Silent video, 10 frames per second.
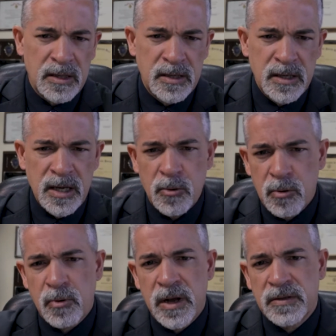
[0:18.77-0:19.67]
the
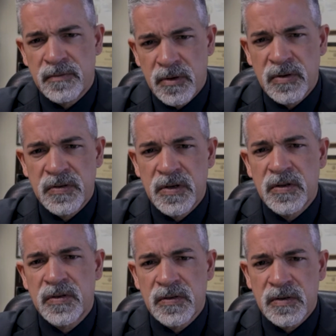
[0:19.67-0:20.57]
equal rights of U.S.
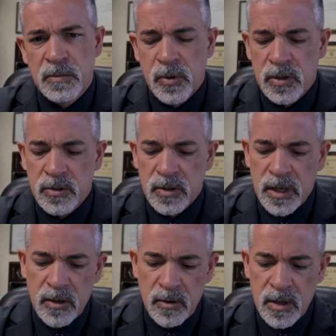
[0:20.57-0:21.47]
citizens in Puerto
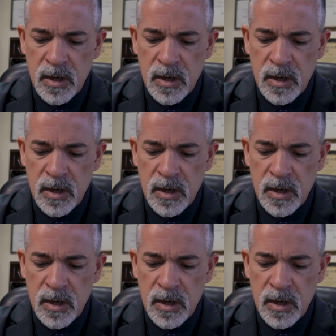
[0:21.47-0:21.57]
Rico.